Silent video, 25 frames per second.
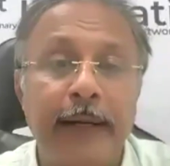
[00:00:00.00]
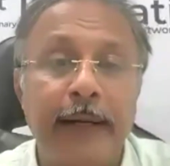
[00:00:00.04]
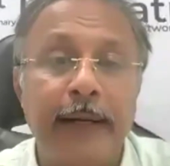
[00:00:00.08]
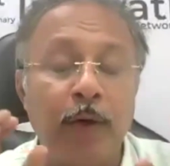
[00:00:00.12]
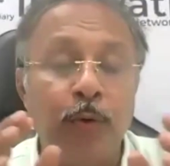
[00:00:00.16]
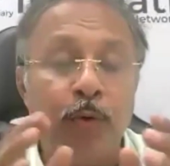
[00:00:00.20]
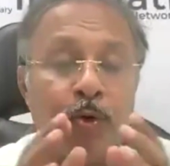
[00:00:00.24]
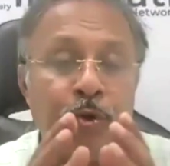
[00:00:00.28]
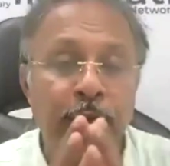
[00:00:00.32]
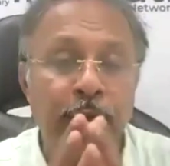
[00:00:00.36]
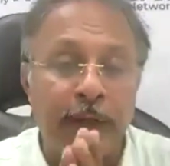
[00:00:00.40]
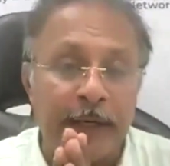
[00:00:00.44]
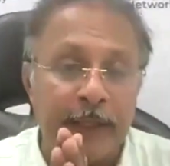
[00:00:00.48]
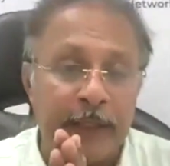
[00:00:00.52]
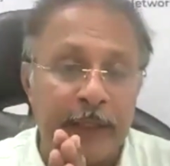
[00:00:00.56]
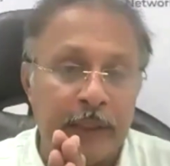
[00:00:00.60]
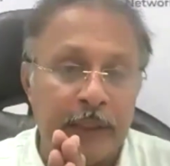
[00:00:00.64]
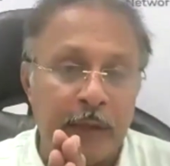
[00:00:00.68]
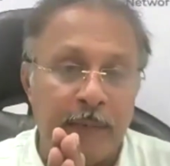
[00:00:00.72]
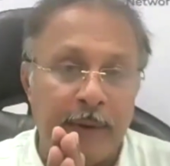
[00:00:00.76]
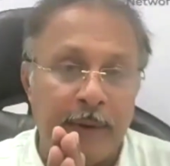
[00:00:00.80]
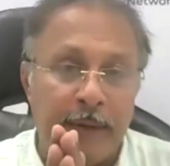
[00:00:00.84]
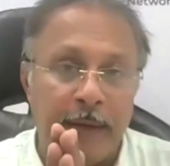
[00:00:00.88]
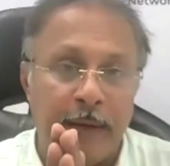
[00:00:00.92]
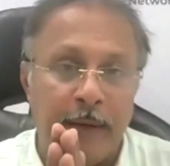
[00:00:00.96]
It will go to
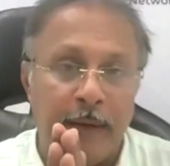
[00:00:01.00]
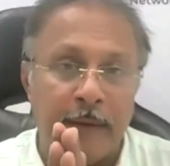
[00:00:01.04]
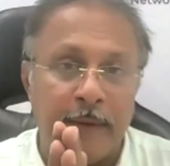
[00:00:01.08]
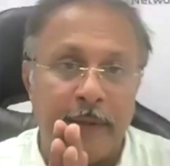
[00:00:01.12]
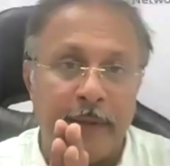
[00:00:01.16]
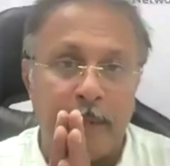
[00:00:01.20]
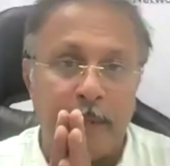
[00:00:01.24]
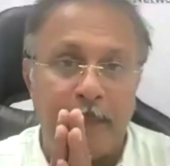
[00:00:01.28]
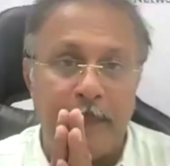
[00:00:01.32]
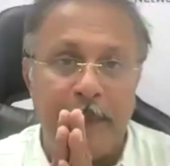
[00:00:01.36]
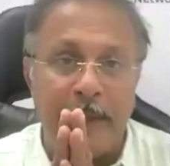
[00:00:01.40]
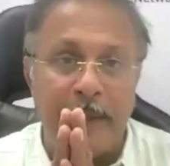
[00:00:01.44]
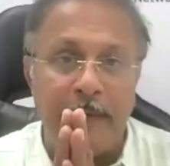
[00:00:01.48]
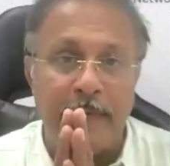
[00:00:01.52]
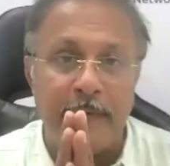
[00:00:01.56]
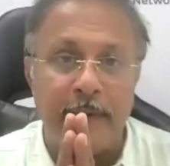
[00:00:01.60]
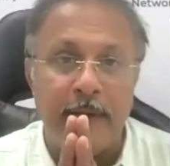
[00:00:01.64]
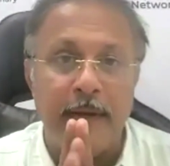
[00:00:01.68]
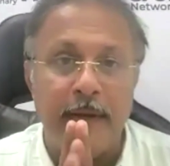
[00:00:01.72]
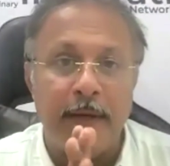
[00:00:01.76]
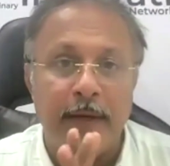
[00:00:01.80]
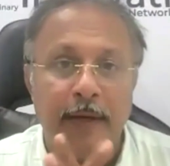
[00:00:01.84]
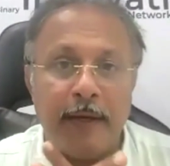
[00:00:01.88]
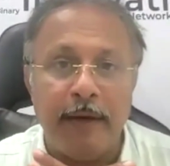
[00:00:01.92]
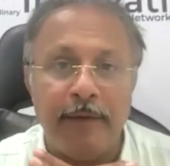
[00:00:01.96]
Narendra Rao again. That means
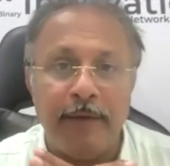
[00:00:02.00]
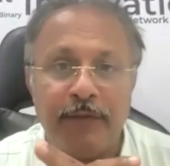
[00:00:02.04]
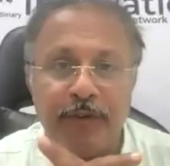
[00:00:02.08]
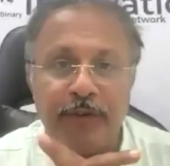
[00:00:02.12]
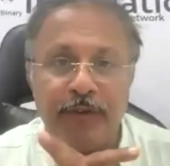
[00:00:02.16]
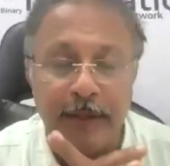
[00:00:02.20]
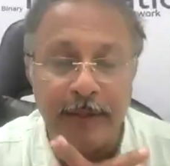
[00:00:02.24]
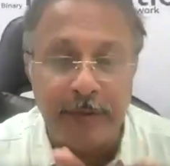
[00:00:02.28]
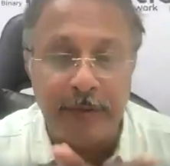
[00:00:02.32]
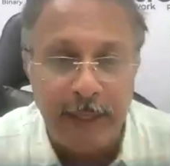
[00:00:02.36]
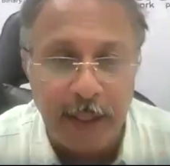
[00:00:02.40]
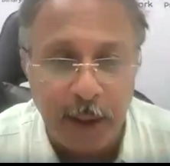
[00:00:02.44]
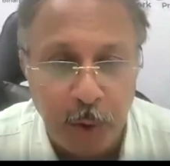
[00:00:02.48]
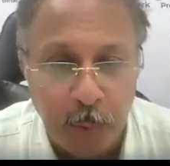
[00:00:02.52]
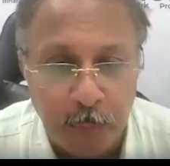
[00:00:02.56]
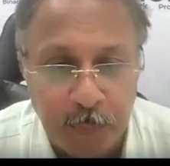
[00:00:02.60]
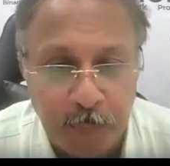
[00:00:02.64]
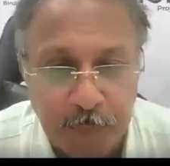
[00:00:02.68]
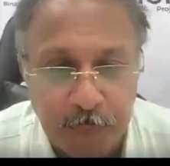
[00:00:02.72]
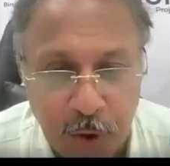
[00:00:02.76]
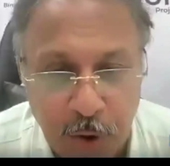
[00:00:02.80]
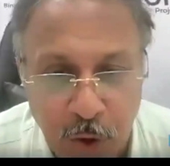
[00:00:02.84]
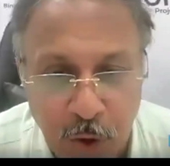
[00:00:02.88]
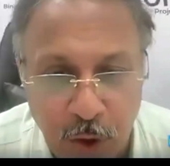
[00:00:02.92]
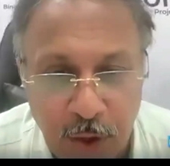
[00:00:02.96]
if Sandhya
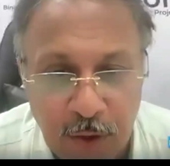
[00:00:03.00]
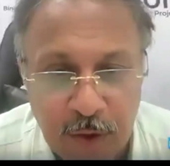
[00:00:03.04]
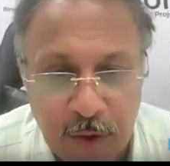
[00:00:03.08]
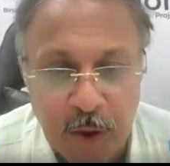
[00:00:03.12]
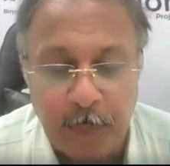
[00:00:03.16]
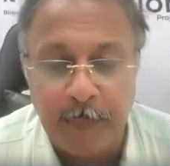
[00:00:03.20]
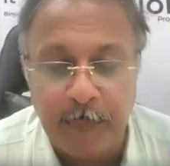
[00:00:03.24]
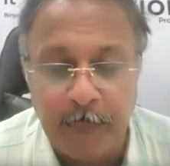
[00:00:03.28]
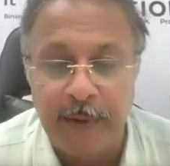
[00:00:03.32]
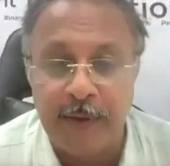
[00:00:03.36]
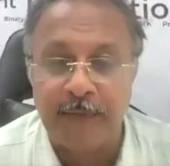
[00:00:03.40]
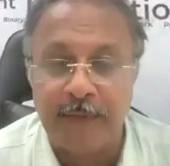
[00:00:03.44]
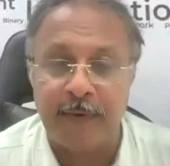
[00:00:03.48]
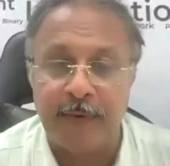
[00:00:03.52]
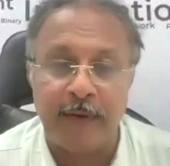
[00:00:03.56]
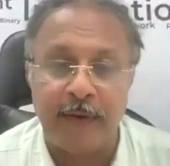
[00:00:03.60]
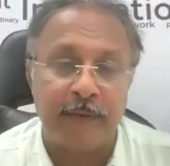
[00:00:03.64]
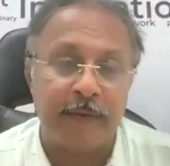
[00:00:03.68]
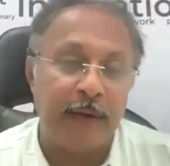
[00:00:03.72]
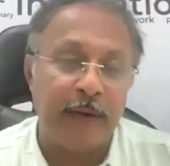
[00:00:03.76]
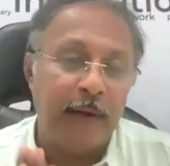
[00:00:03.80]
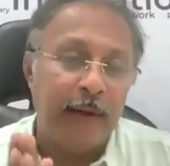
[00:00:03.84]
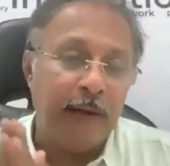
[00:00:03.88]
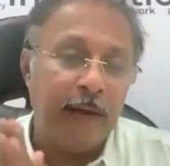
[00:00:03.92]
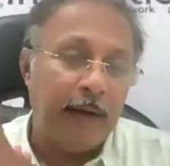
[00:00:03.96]
Gupta calls up and
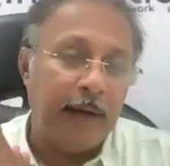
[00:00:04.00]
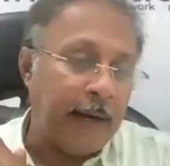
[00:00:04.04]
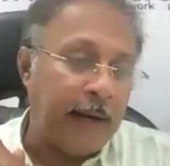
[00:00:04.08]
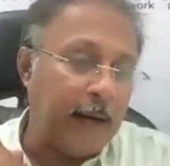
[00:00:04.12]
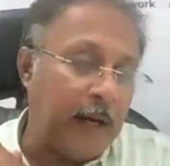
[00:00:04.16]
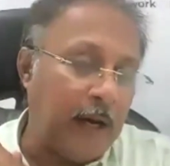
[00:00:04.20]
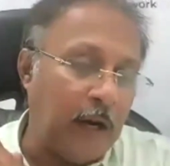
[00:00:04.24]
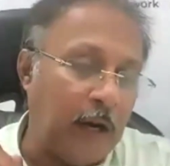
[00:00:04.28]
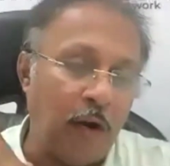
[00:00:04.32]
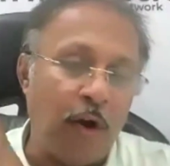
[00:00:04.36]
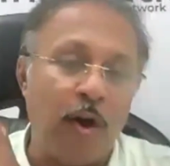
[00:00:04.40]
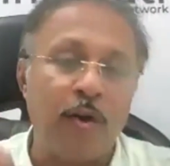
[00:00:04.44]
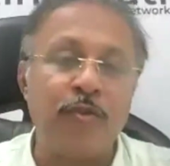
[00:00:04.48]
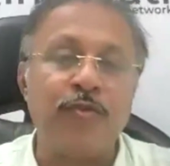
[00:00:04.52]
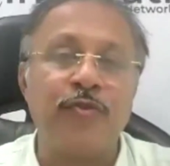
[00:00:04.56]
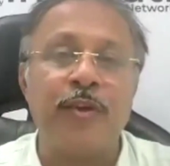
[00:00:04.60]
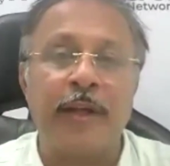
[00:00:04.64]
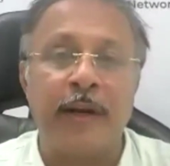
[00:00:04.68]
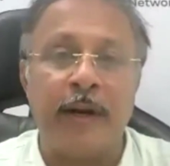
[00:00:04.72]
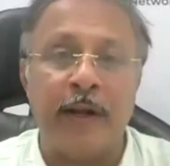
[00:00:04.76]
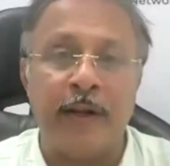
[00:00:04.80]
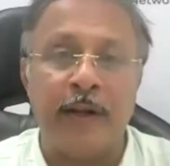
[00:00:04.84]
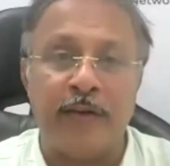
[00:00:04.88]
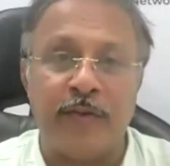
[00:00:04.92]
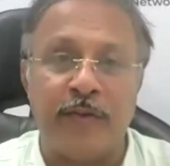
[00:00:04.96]
says, I lost
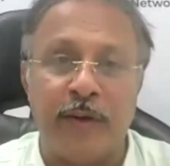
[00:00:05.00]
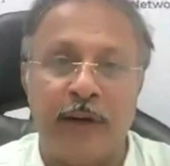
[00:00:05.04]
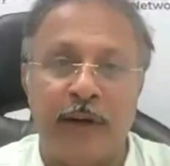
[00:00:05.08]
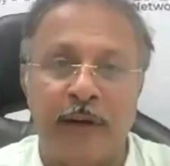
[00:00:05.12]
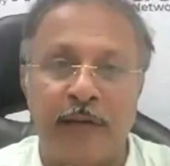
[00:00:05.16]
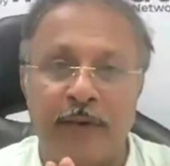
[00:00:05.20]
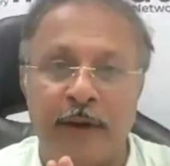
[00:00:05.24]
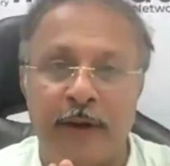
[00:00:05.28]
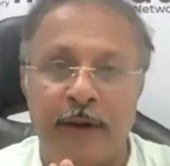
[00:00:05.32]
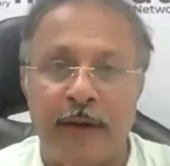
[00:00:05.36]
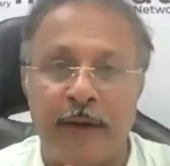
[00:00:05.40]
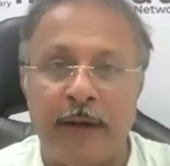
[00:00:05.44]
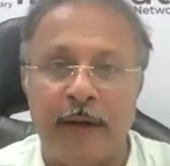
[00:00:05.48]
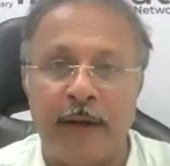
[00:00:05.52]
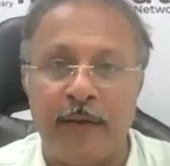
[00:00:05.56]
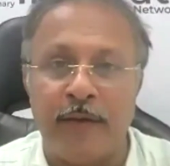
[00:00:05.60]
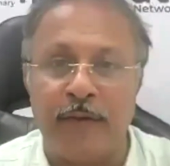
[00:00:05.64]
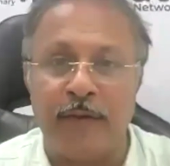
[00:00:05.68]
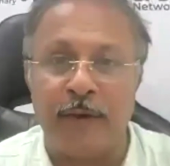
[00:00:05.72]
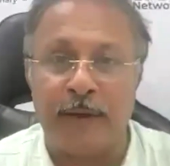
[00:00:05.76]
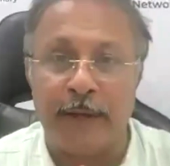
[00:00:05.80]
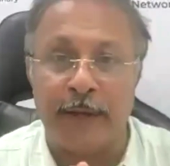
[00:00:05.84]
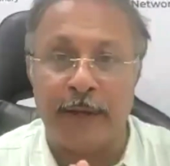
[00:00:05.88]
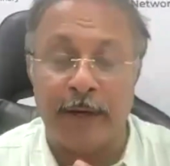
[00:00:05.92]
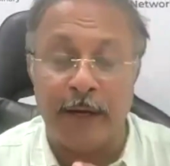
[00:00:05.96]
the receipt, send the
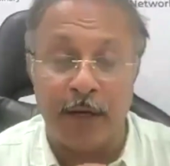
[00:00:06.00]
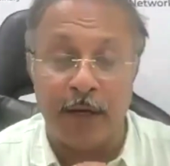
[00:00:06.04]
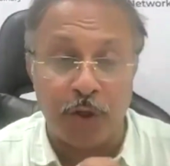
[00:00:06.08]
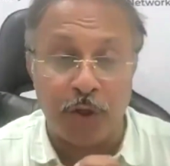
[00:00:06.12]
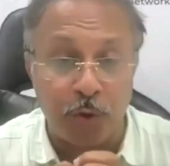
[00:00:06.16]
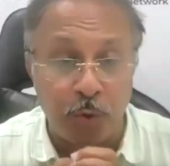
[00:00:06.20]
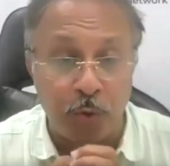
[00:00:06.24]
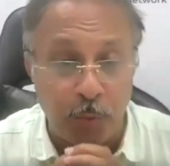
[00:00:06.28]
receipt again.